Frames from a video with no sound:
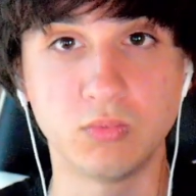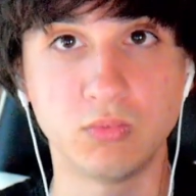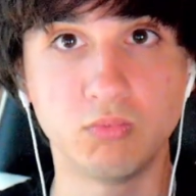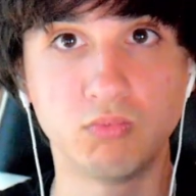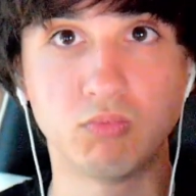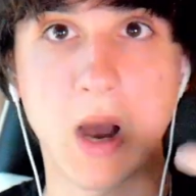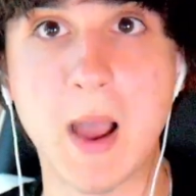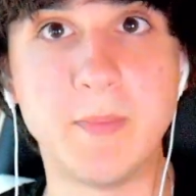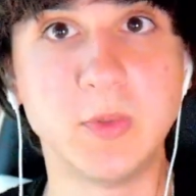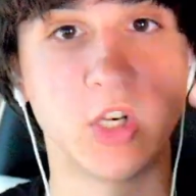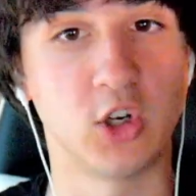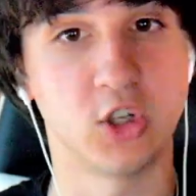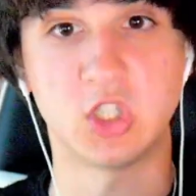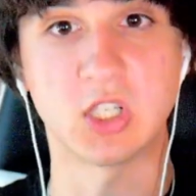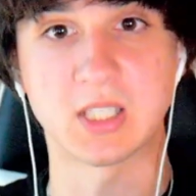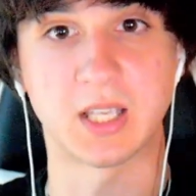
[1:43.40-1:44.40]
I'm literally
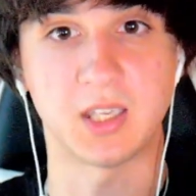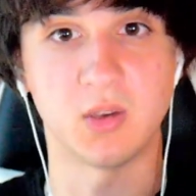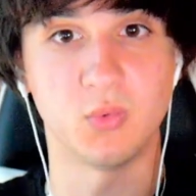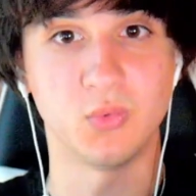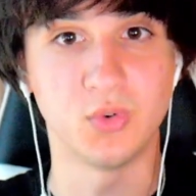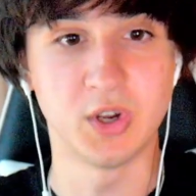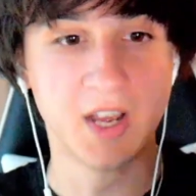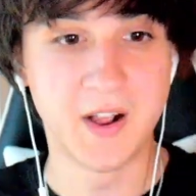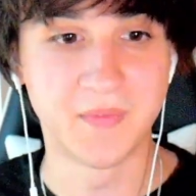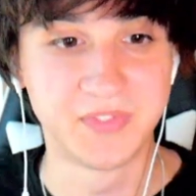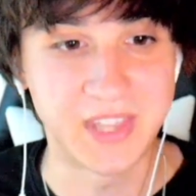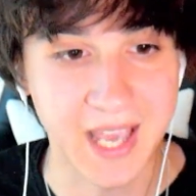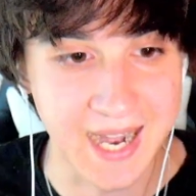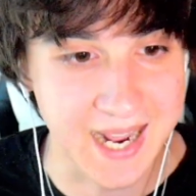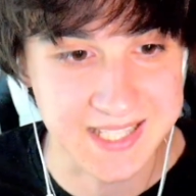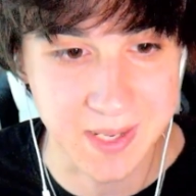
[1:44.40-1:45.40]
just like you.
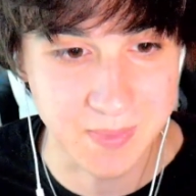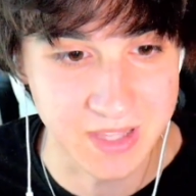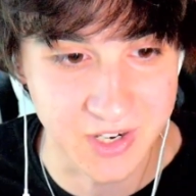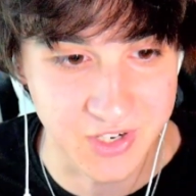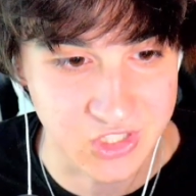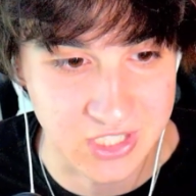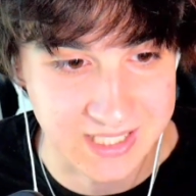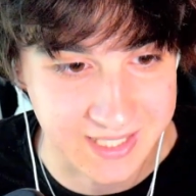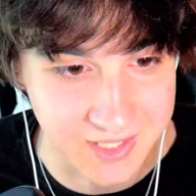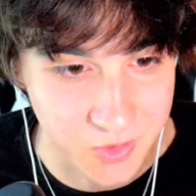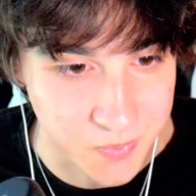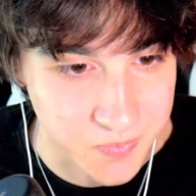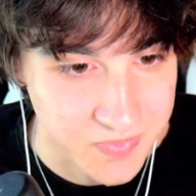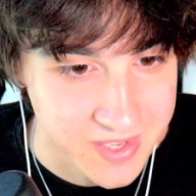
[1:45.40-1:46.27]
Deadass, I'm literally just like you.